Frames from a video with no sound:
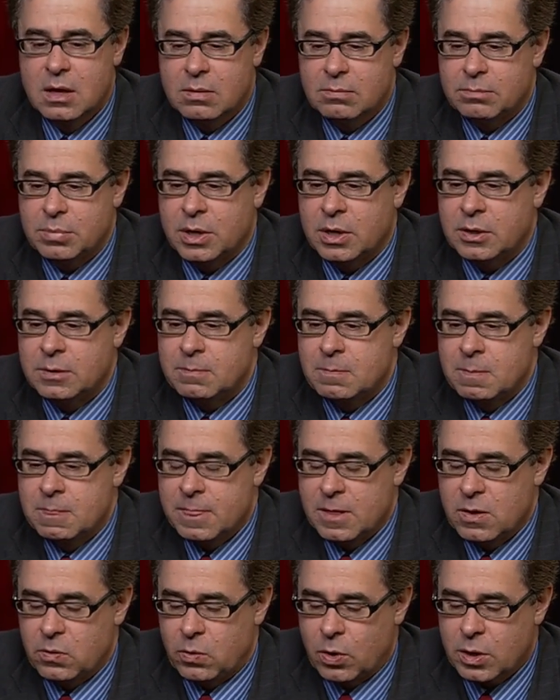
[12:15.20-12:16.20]
But
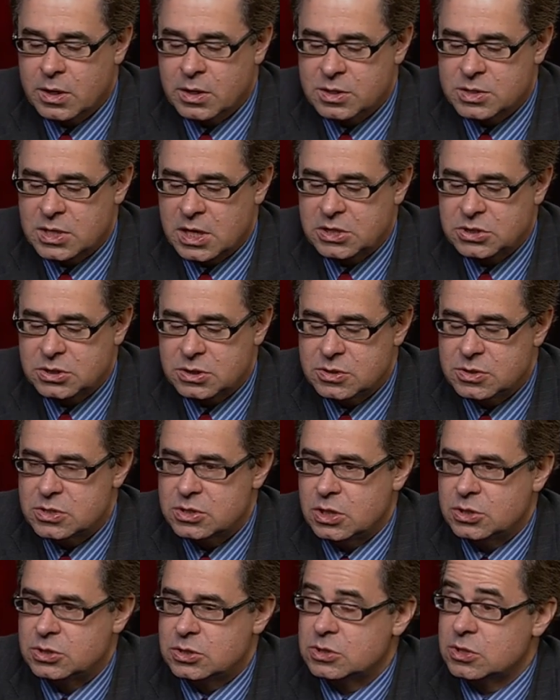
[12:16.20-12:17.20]
organizations
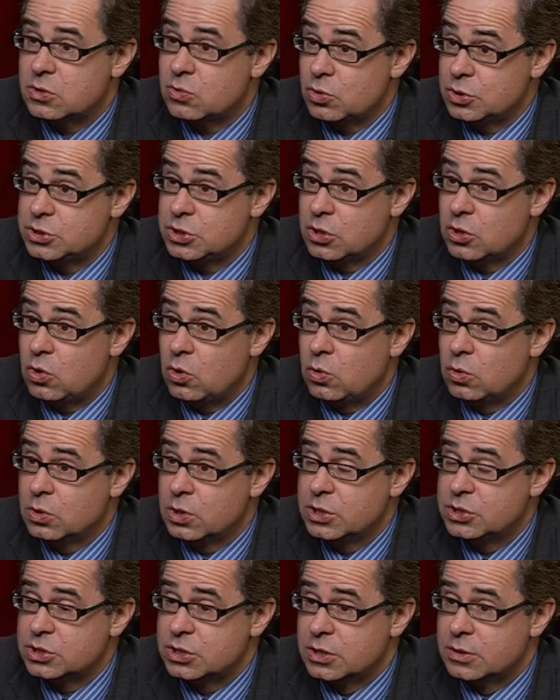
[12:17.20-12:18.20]
such as the Christian
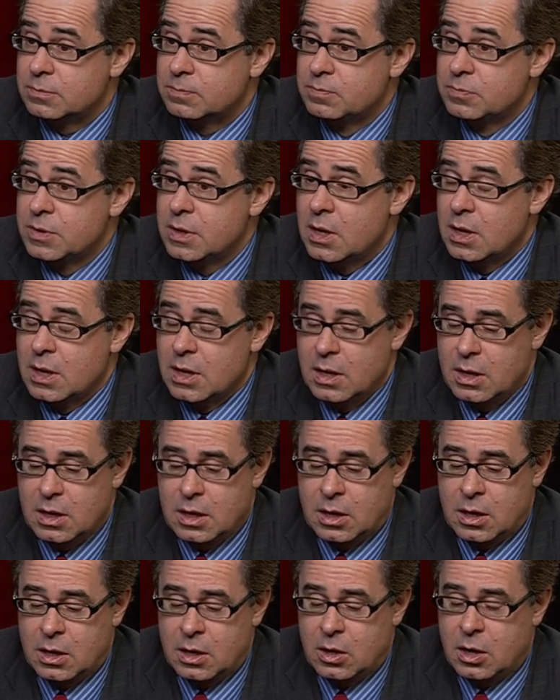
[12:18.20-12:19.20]
Coalition
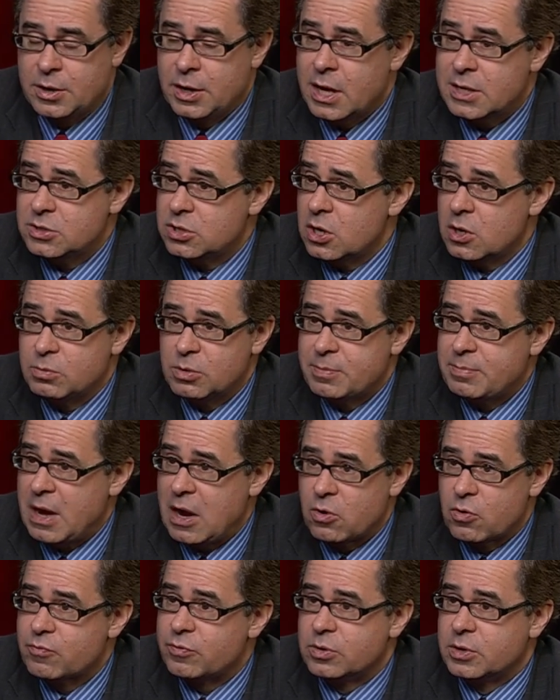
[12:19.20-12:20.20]
uh, are not terribly
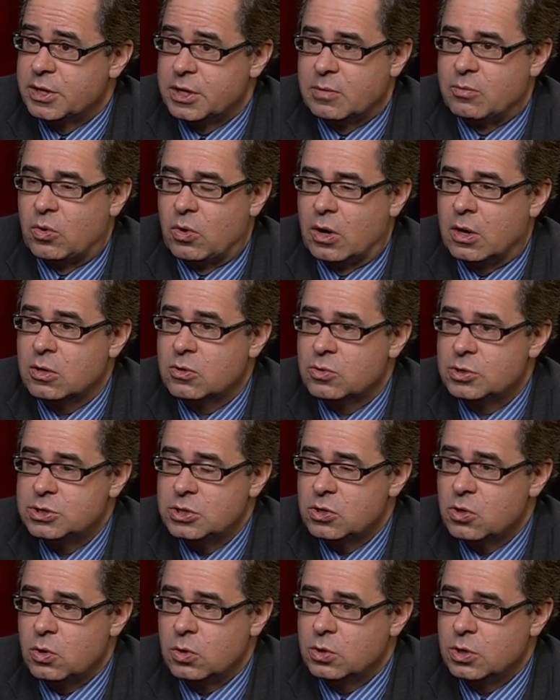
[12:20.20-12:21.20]
powerful anymore.
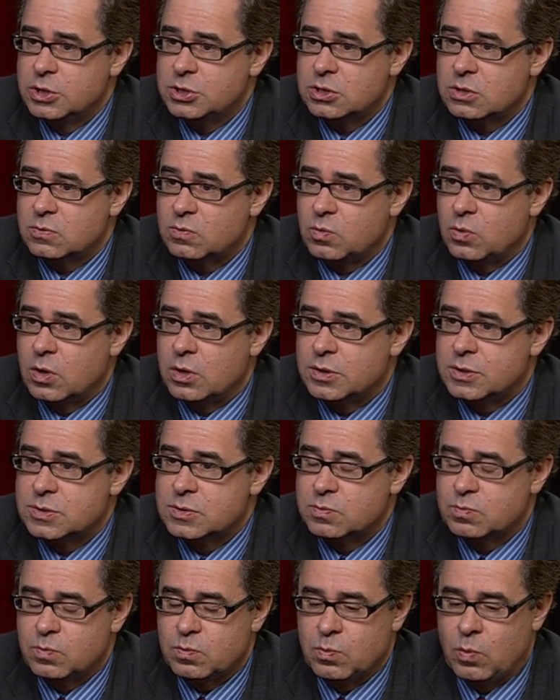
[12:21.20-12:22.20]
Christian Coalition
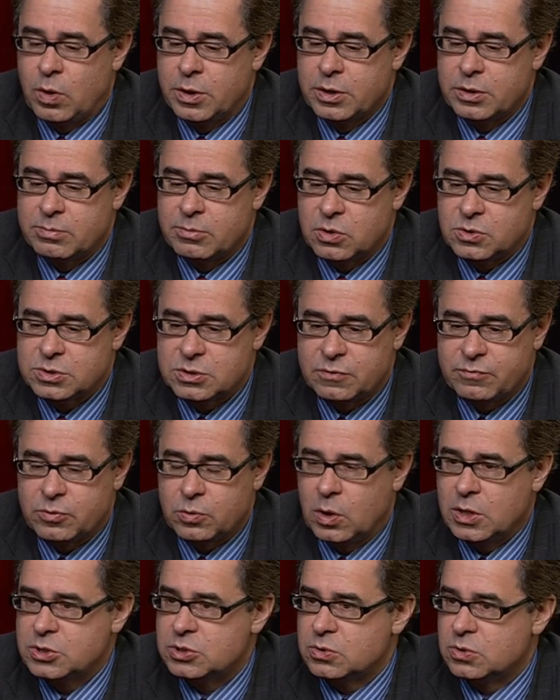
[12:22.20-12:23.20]
was one of the most
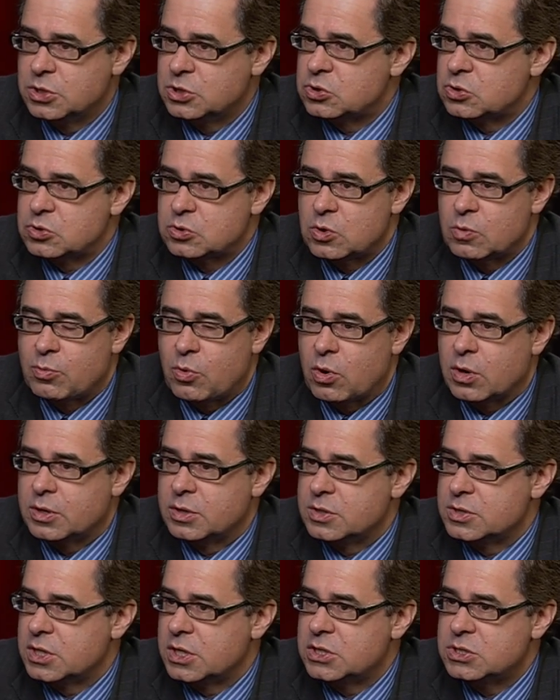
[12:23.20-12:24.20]
influential interest group
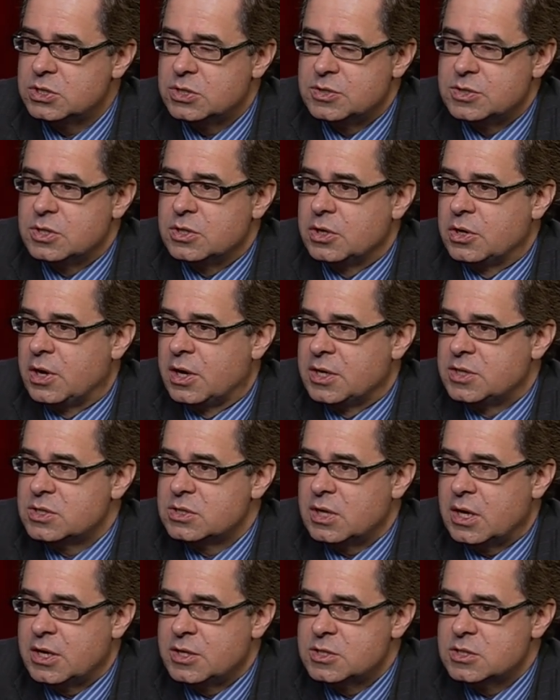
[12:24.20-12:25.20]
organizations in the United
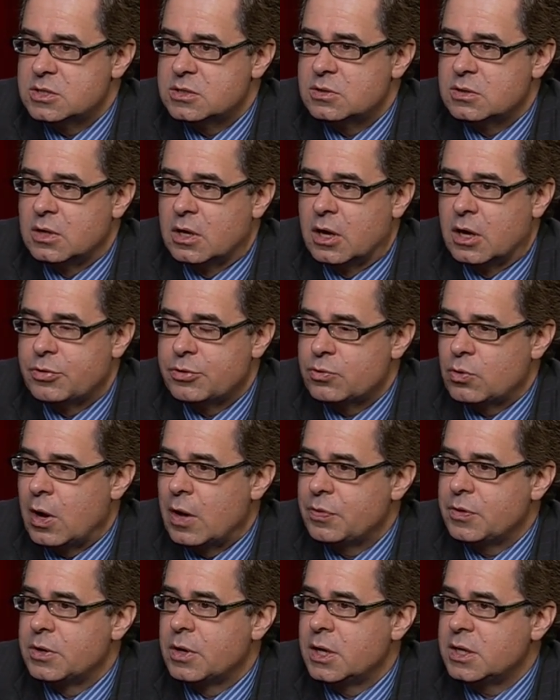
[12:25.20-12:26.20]
States uh,
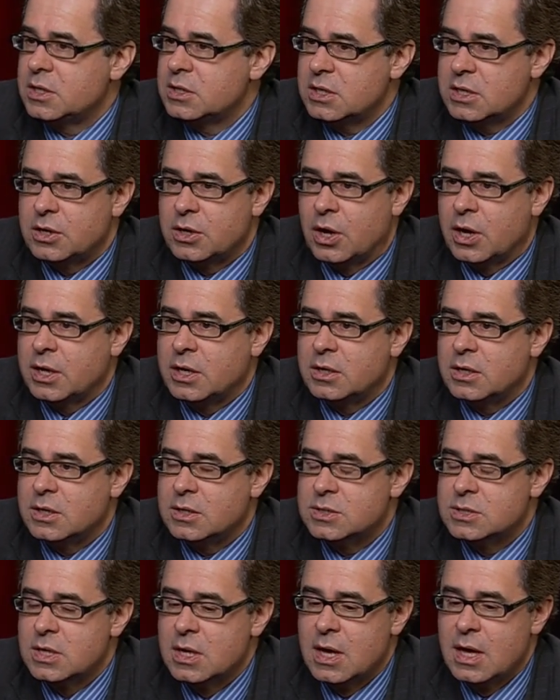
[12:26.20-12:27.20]
throughout the
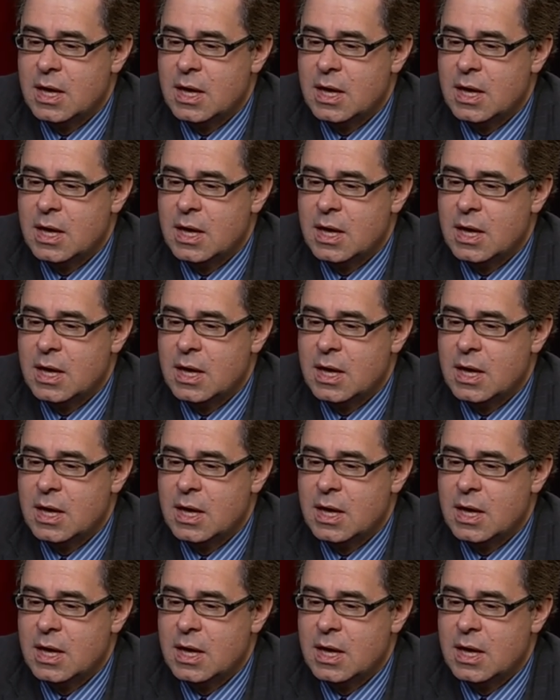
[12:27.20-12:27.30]
1990s,